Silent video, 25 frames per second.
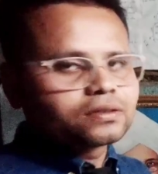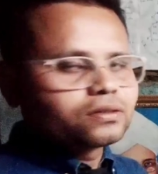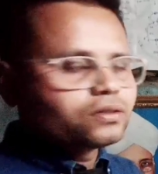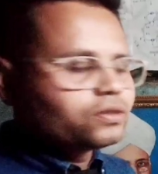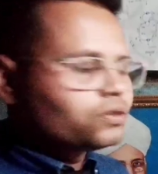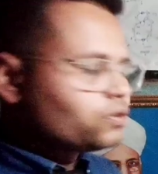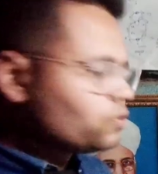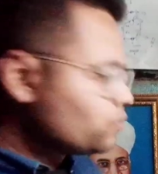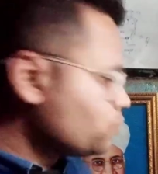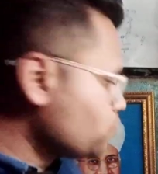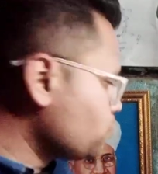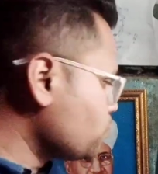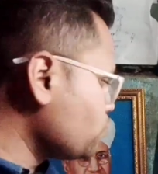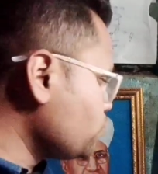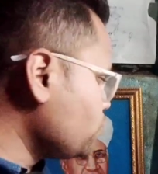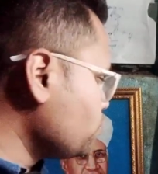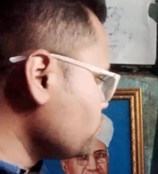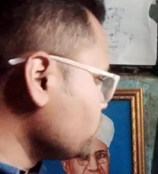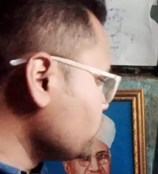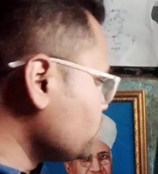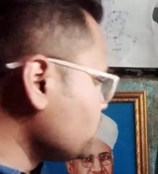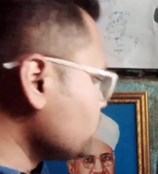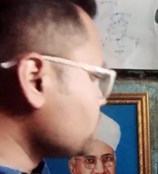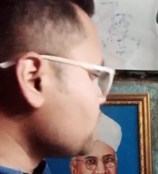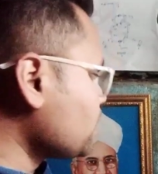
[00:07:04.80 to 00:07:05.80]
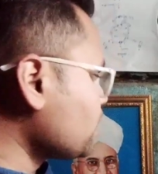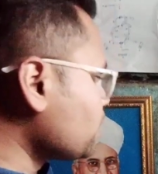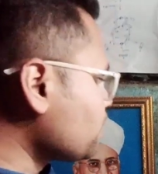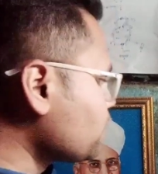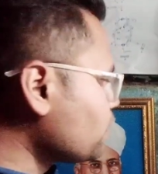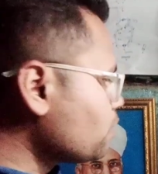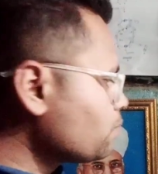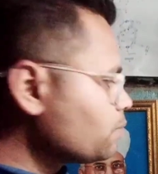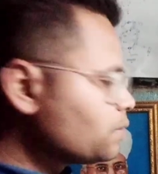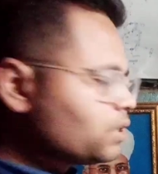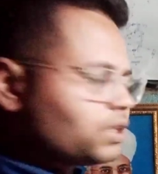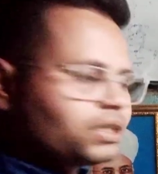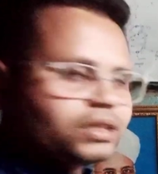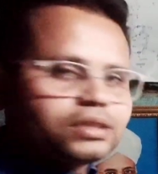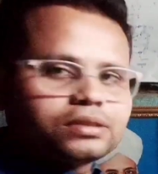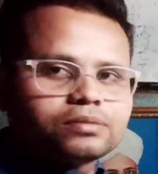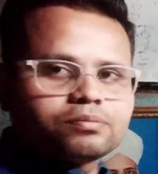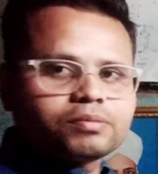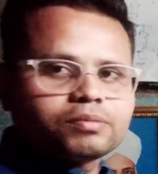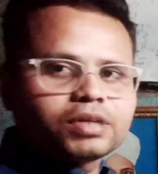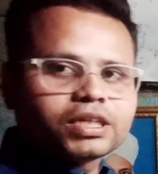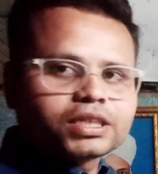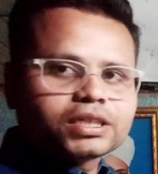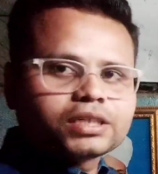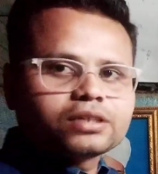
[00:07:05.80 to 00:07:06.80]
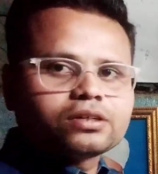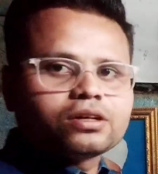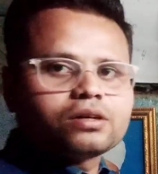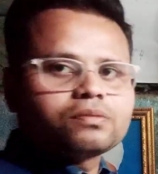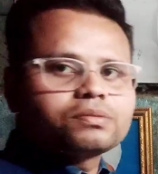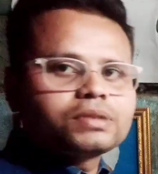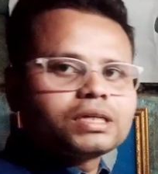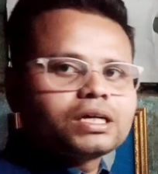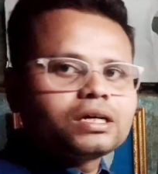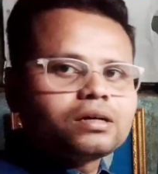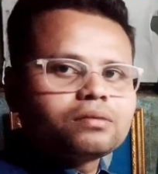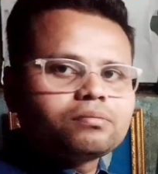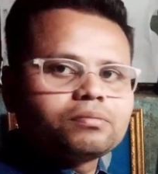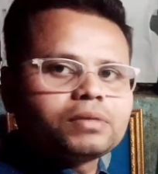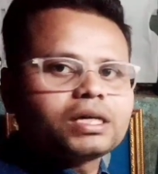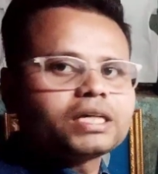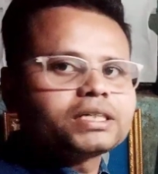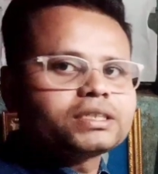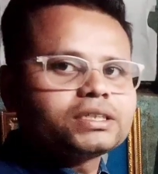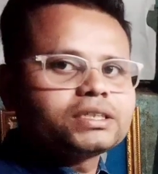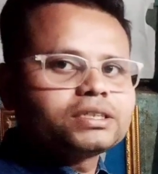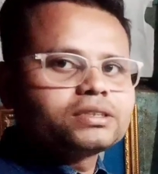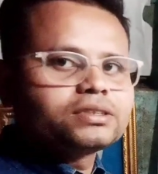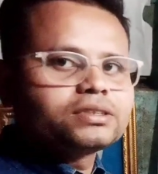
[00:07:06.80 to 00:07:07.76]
So these are come in it, making of the magnets.